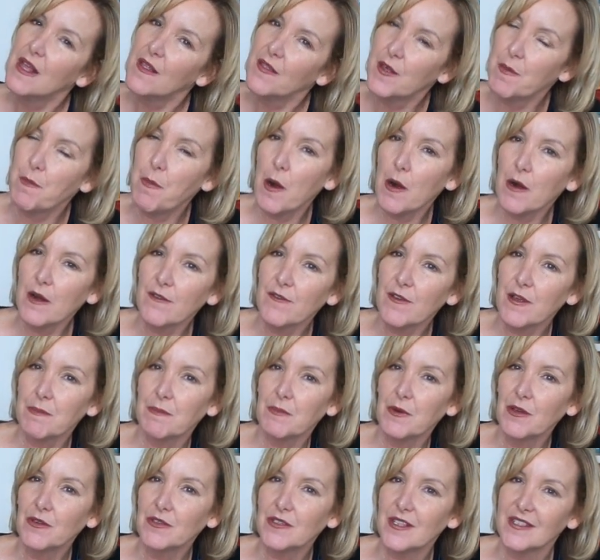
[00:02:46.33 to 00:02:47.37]
the part of
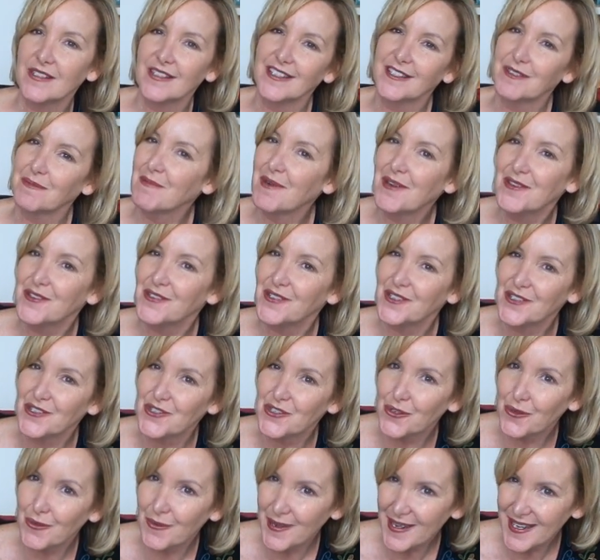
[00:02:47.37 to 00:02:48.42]
hypnosis that's most
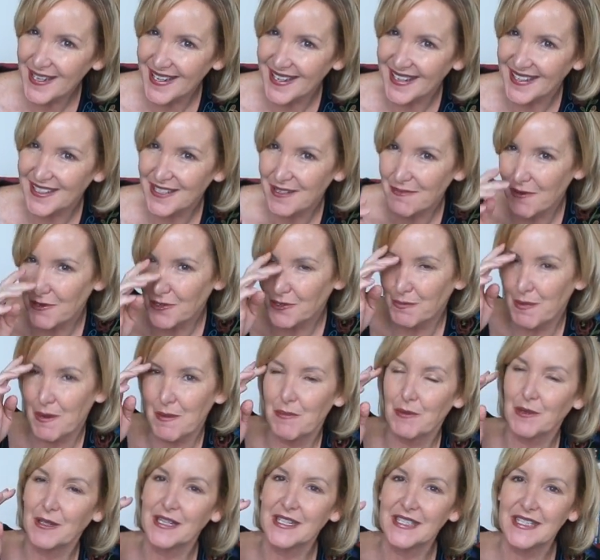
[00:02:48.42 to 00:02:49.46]
intriguing to most
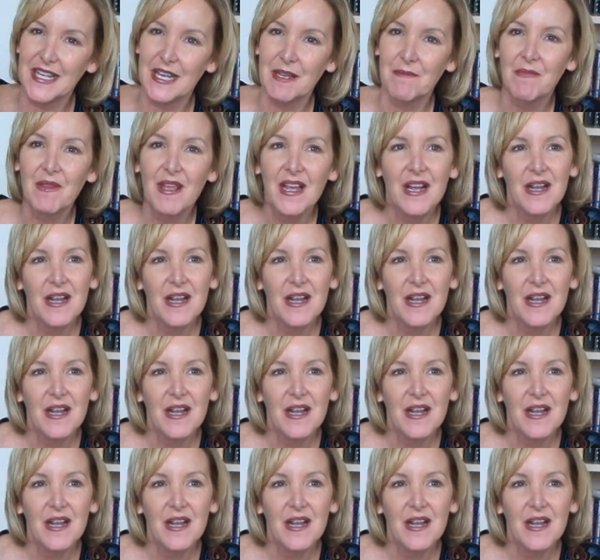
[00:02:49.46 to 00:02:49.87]
people, is that